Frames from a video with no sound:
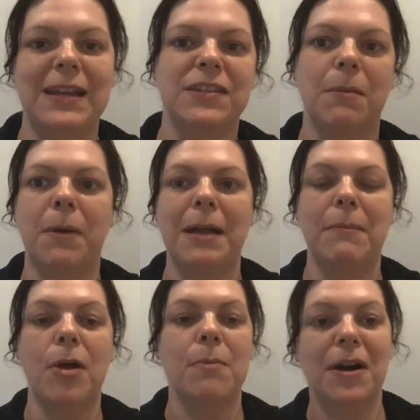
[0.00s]
up a
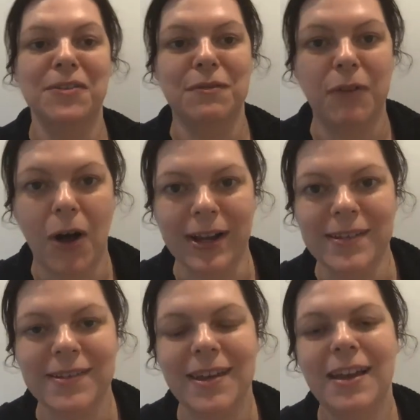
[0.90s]
mobile
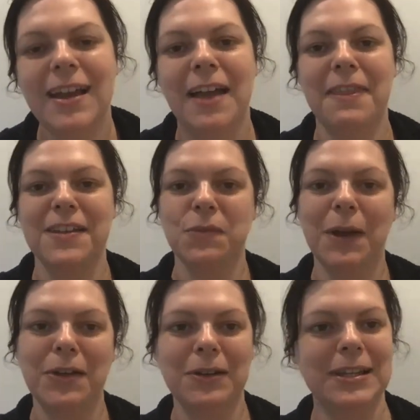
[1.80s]
device. And that's
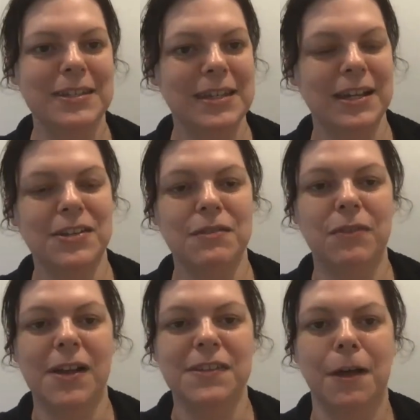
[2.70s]
where your listening and
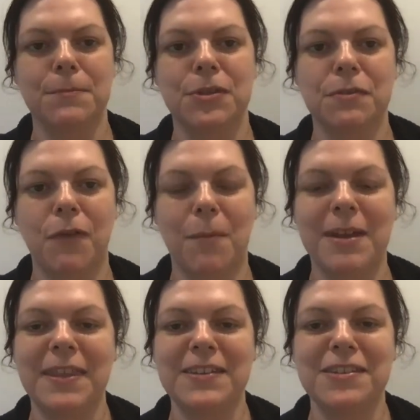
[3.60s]
device comes from,
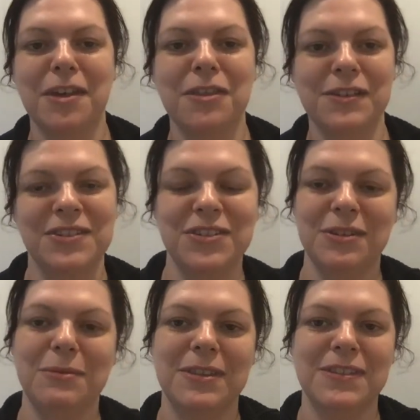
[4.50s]
and that's nothing to
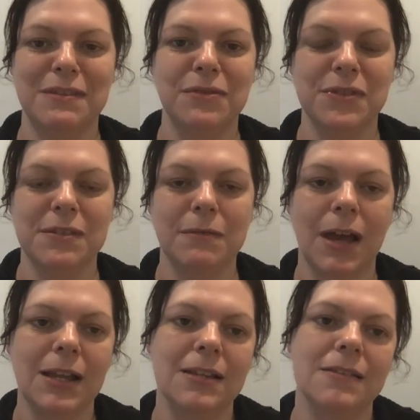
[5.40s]
do with civil
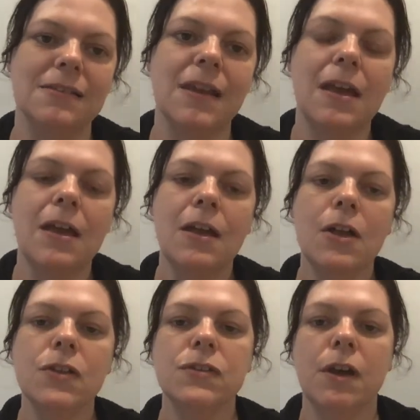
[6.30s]
surveillance.
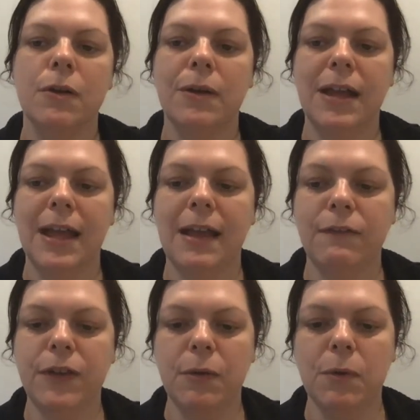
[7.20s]
So
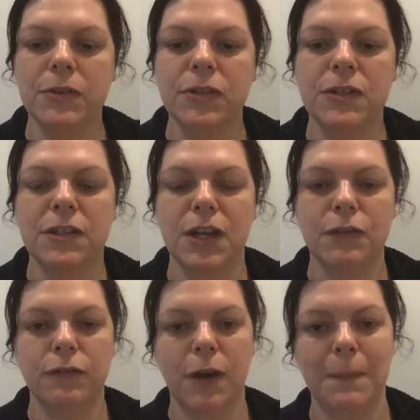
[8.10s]
if you want to search
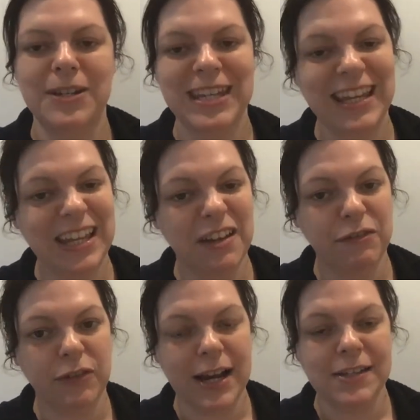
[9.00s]
for a particular
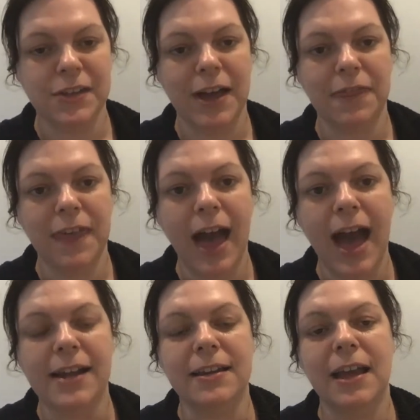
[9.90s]
phrase like
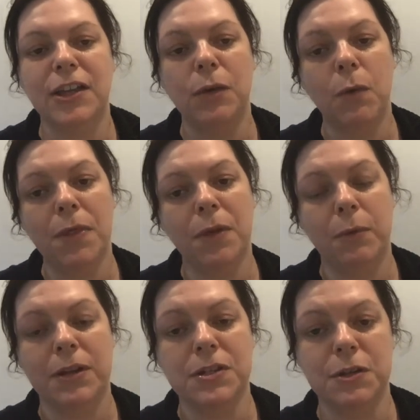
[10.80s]
that, and you want the
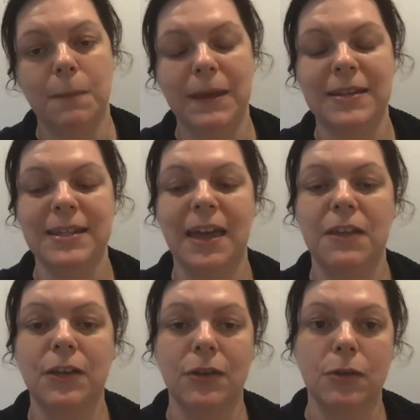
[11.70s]
words to appear together,
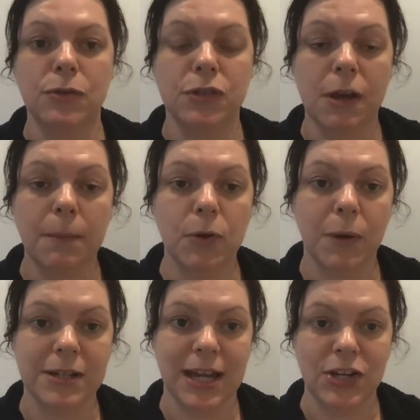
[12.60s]
use double
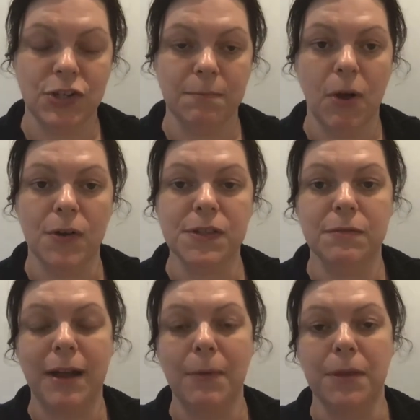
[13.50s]
quotation marks
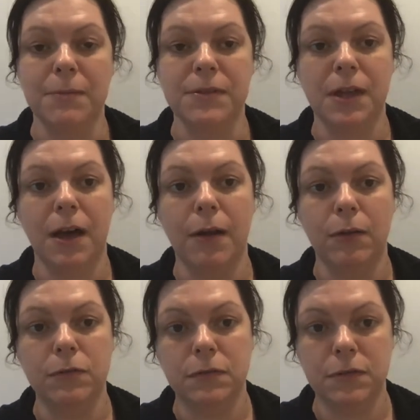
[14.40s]
around them. So
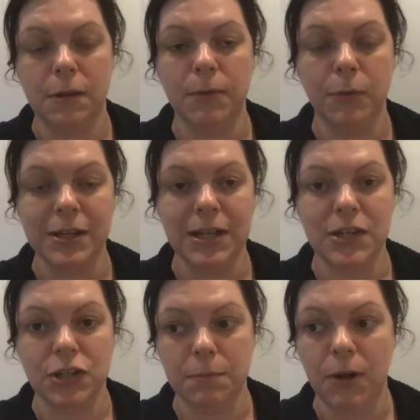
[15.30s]
double
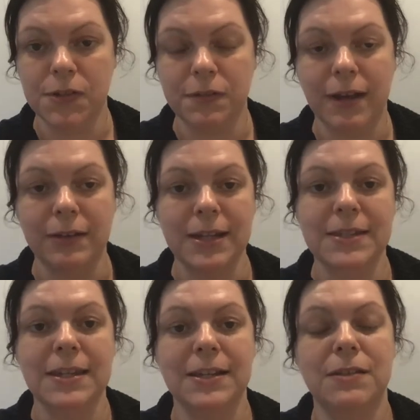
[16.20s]
quotation marks around
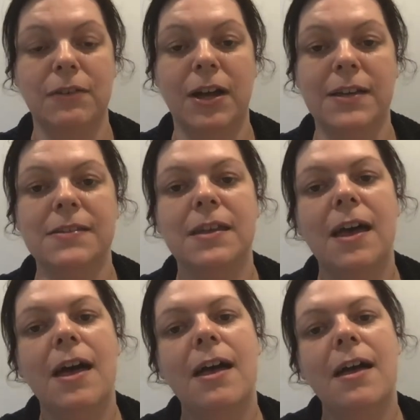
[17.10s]
listening device.
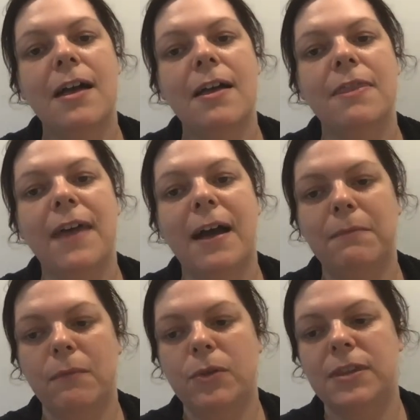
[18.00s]
That
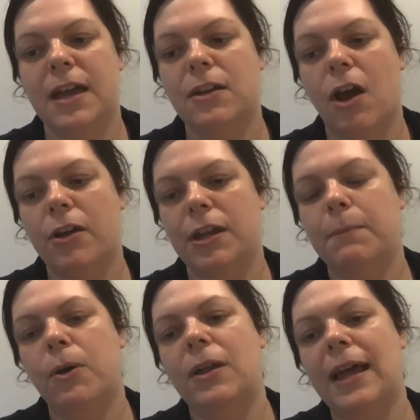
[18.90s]
would then only
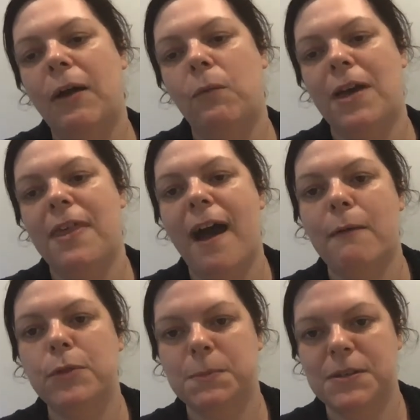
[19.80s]
pull out where
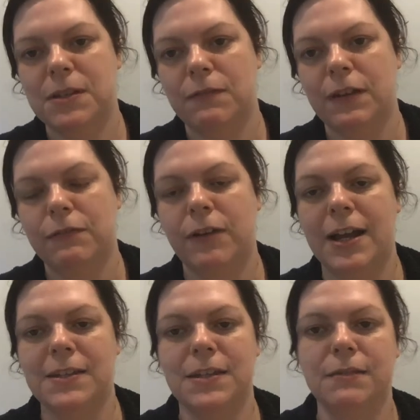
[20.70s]
that specific
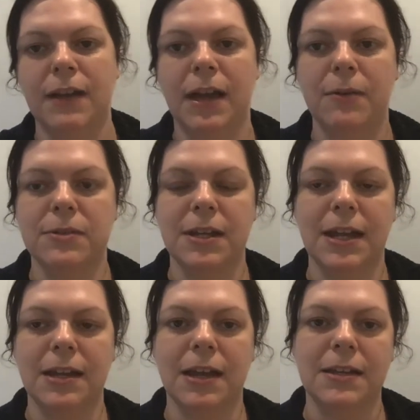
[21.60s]
phrase is found
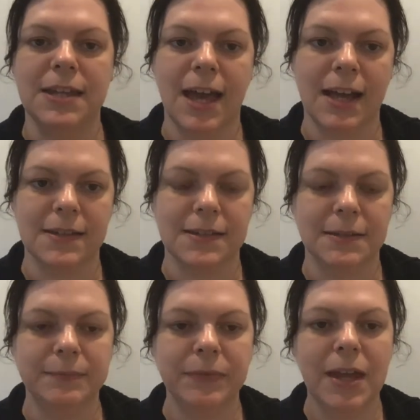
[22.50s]
in a text.
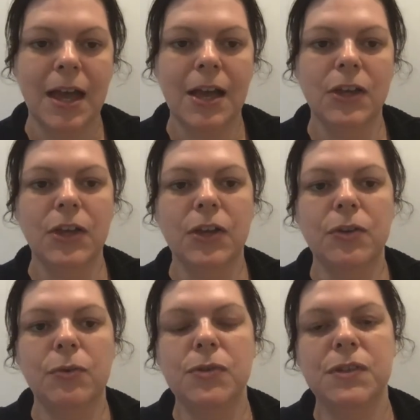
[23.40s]
You can
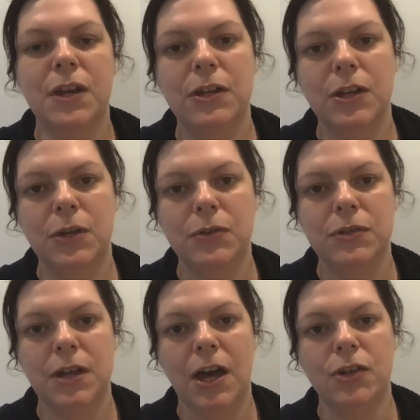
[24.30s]
also
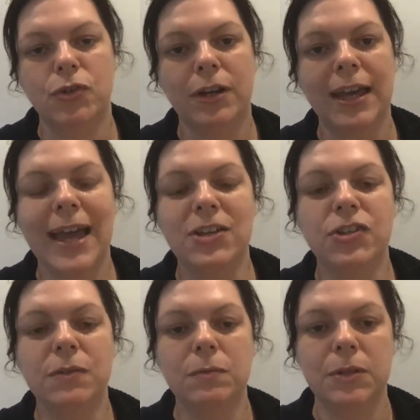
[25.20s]
use
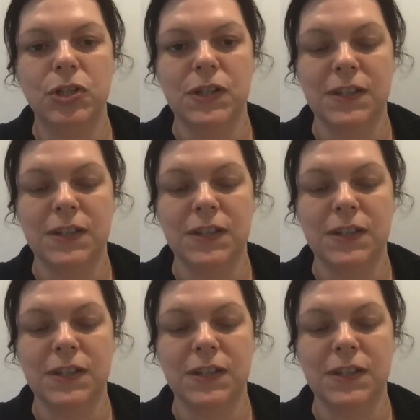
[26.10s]
truncation, which is a